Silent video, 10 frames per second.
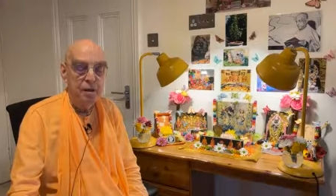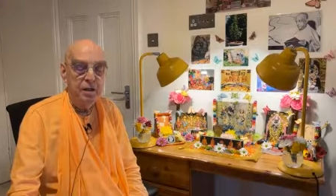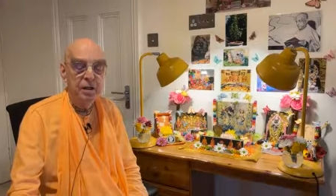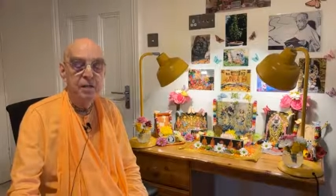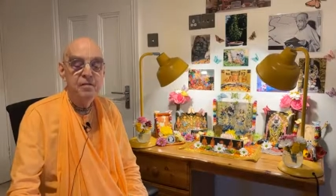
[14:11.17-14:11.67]

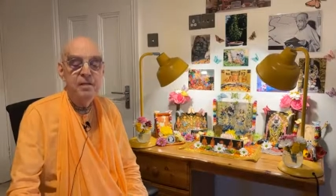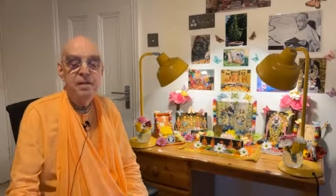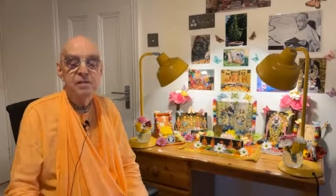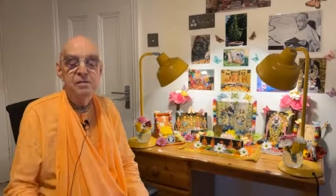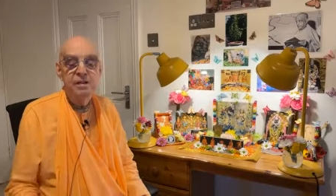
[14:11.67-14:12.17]
Marking
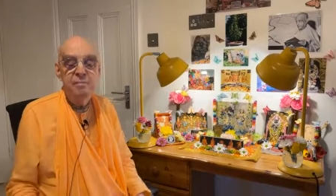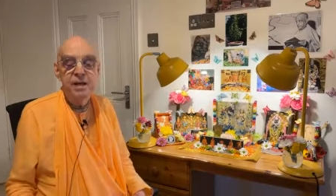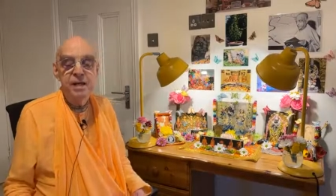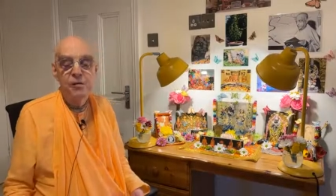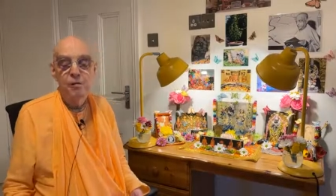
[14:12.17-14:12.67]
these and
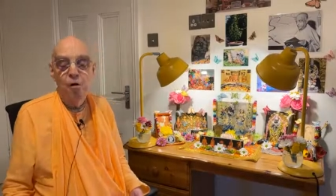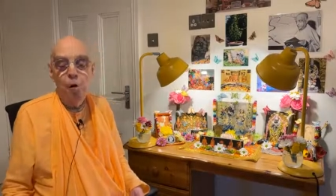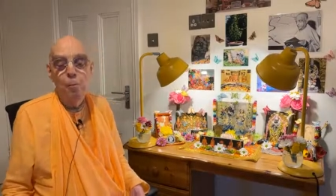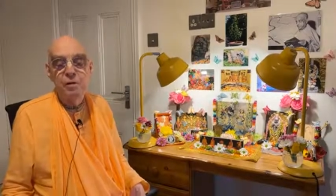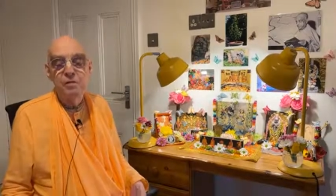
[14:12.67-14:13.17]
many other
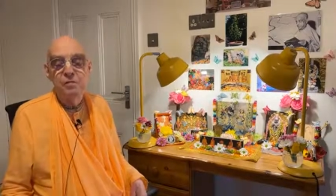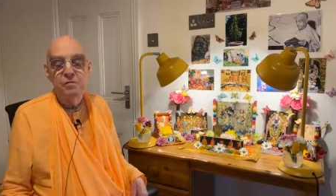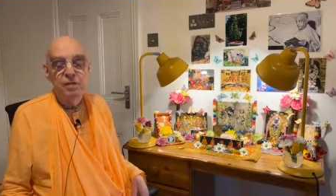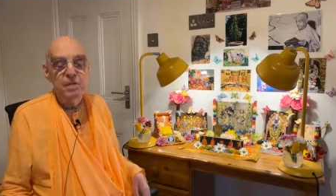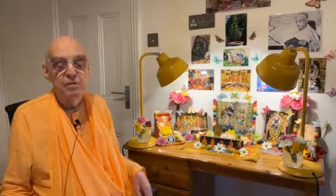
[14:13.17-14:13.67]
omens
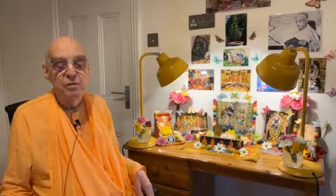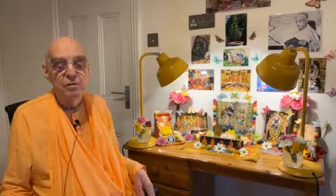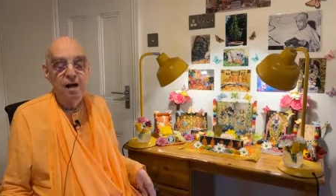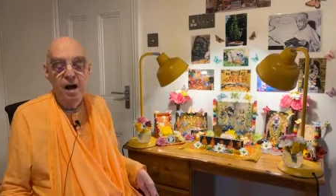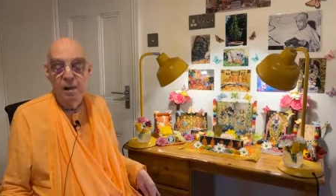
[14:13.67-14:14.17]
of
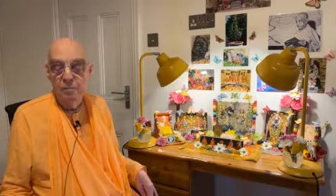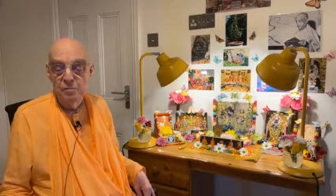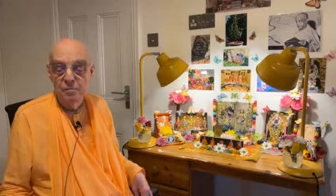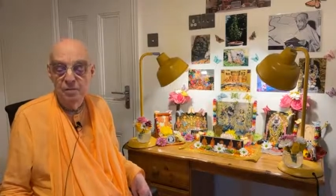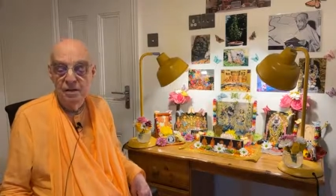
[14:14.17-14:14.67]
evil
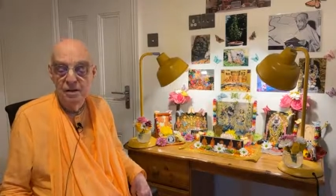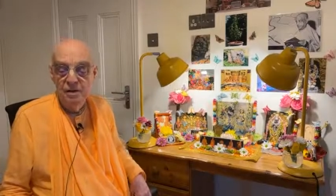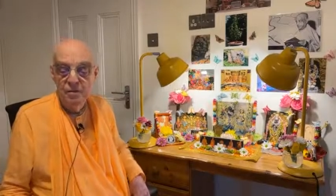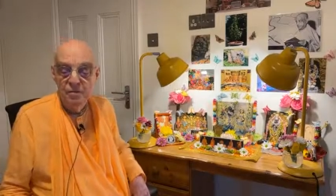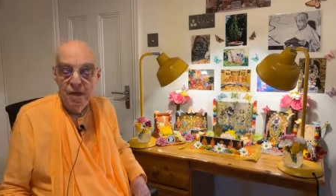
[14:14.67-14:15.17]
times,
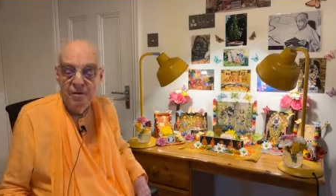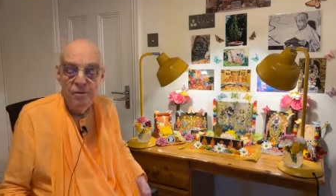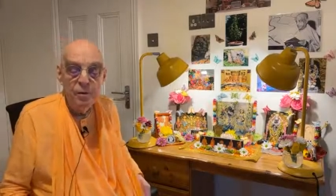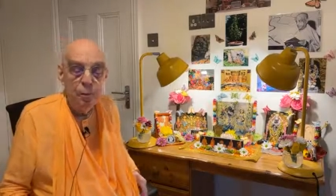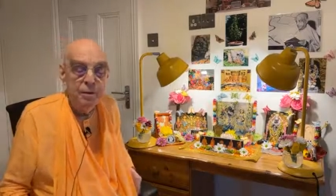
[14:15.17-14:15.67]

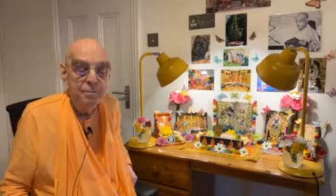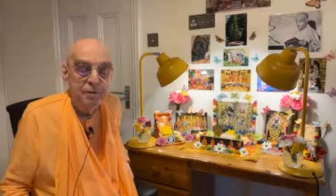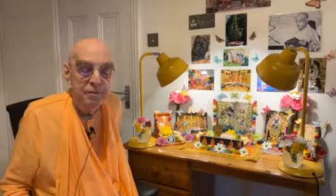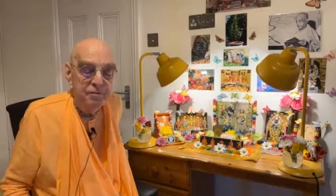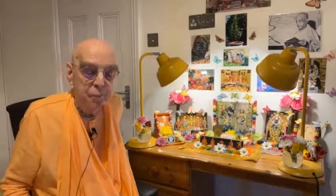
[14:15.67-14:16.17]
everyone
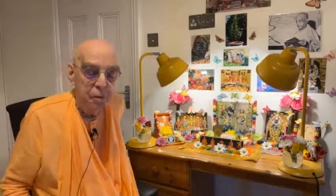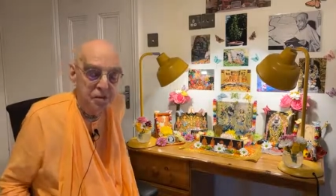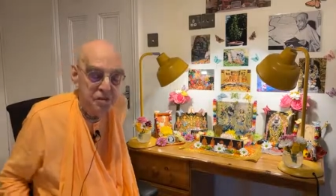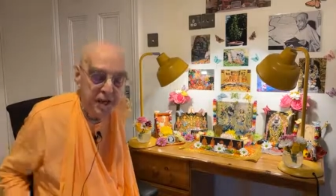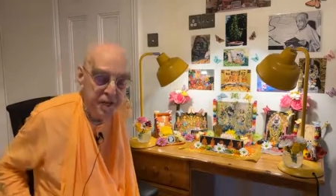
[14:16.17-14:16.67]
but the
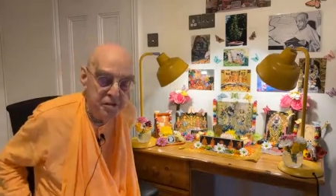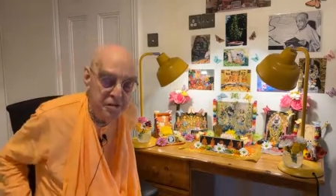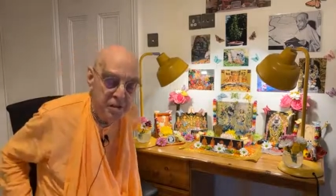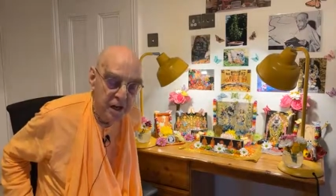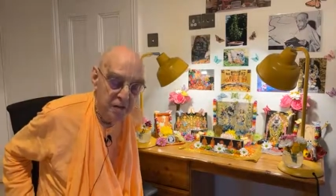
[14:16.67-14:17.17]
four
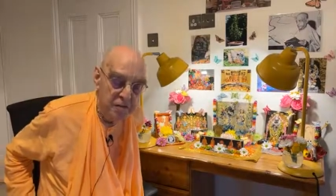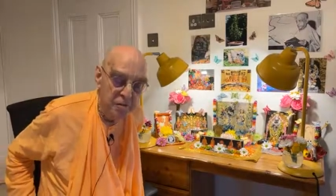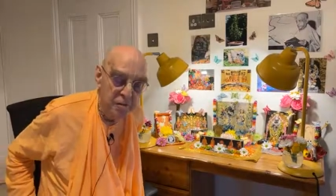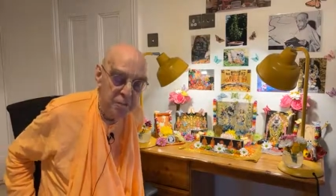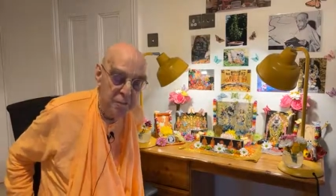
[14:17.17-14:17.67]
sage
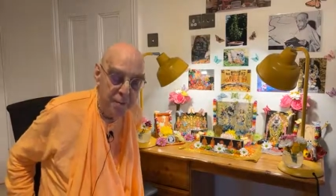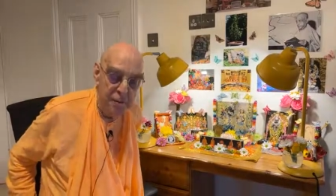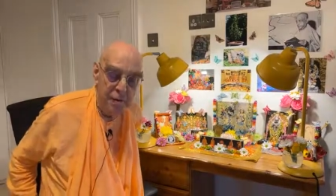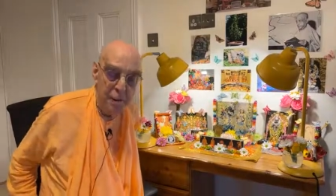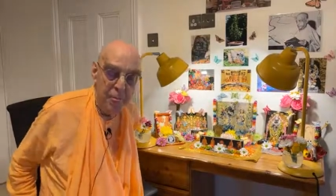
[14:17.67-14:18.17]
sons of
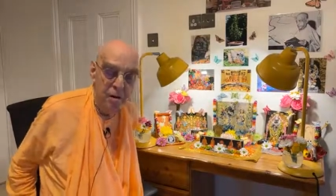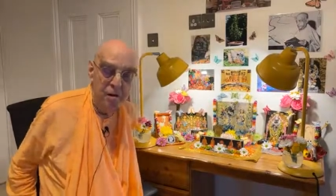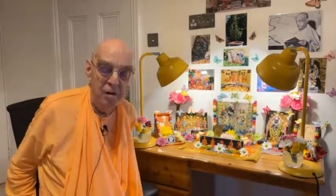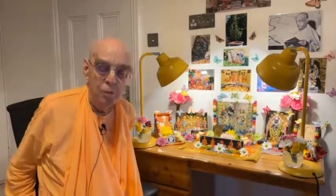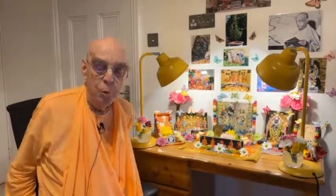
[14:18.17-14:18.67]
Brahma,
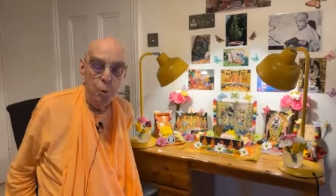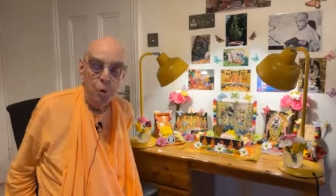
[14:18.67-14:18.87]
who